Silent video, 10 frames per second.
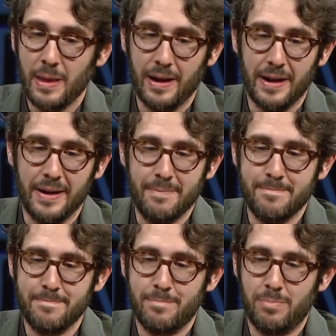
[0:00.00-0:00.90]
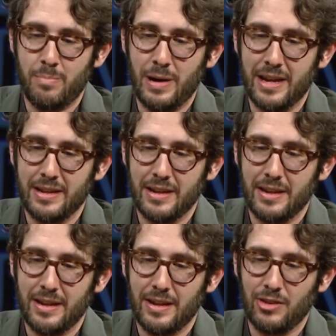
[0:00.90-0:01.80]
Um,
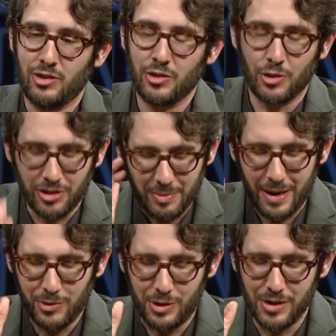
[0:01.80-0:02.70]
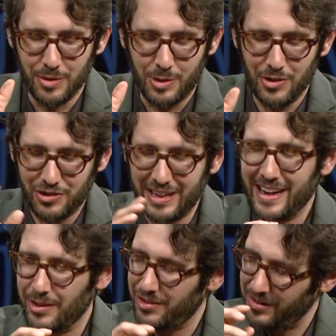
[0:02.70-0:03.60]
but so, so sometimes when you're when you're singing
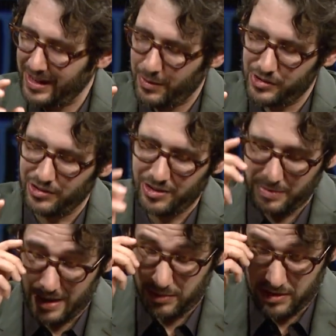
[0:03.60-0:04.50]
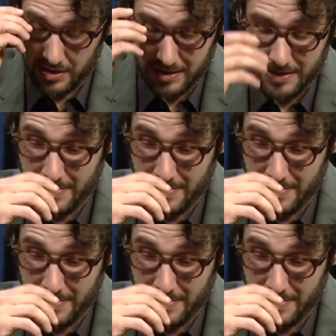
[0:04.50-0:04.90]
in those other languages, sometimes the